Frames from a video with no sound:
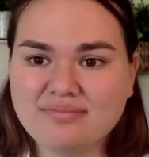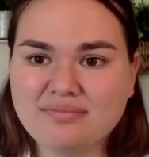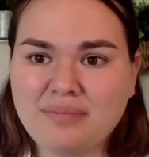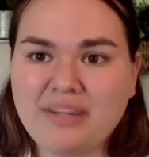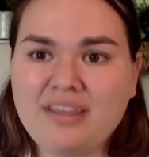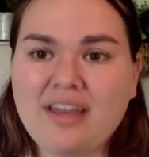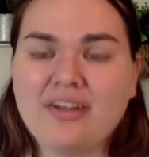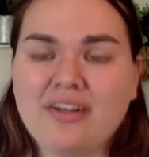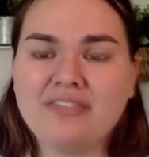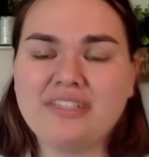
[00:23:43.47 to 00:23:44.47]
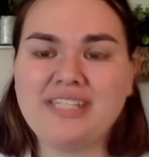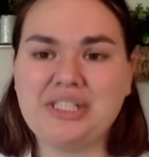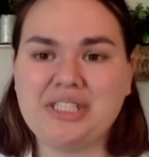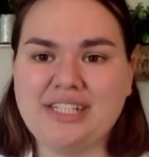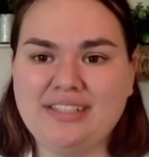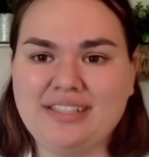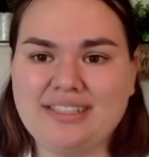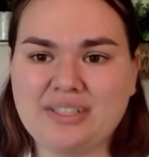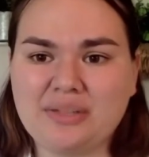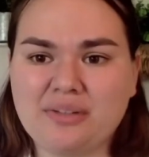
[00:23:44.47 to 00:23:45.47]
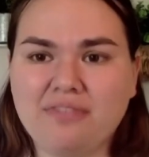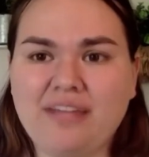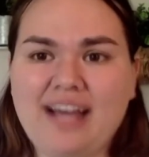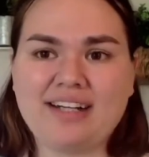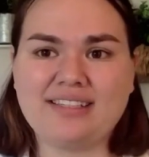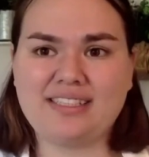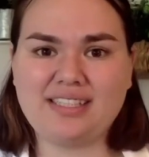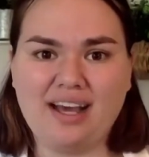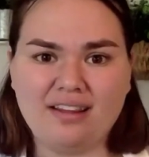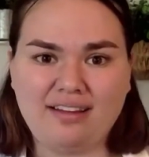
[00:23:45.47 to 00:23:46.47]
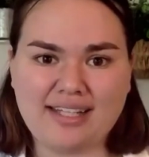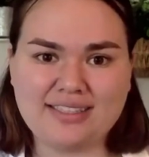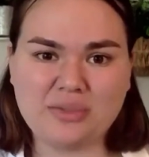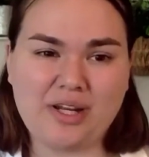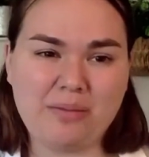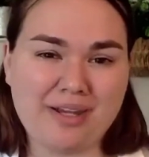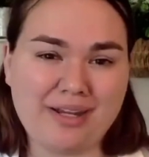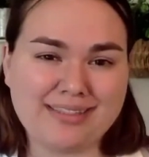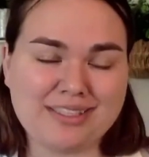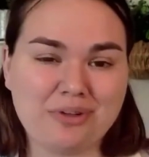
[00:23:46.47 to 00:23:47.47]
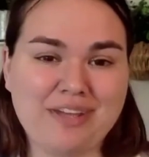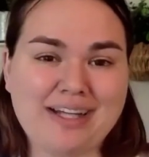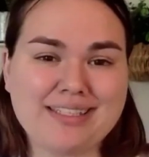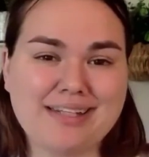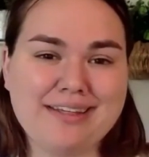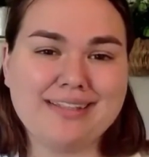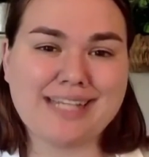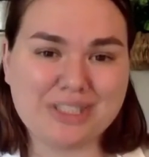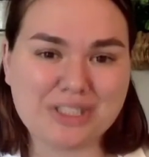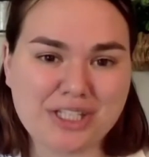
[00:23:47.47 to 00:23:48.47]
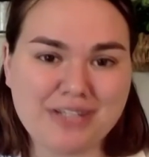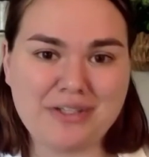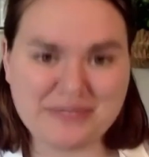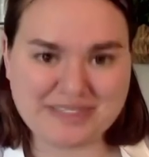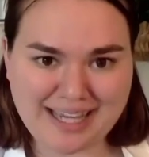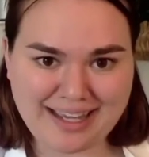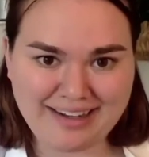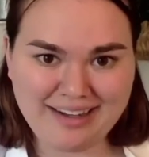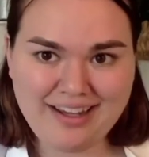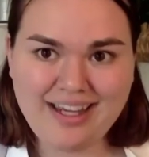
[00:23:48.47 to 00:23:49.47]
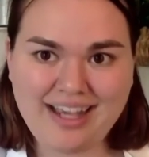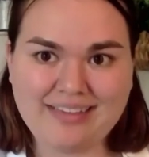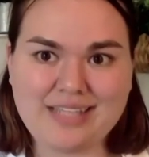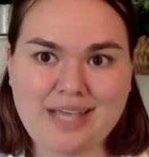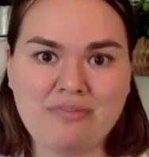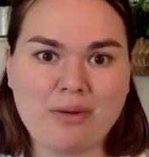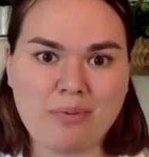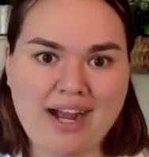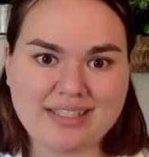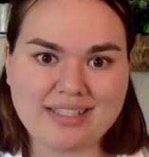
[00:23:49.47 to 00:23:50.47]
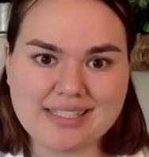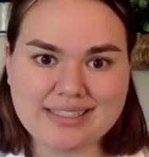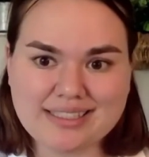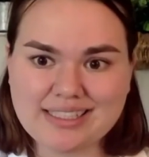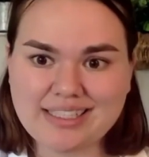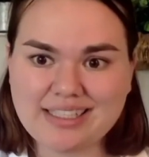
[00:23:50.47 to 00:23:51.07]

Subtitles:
But the other invitation is to reflect on the last 20 minutes and reflect on the intention that you set at the top of our practice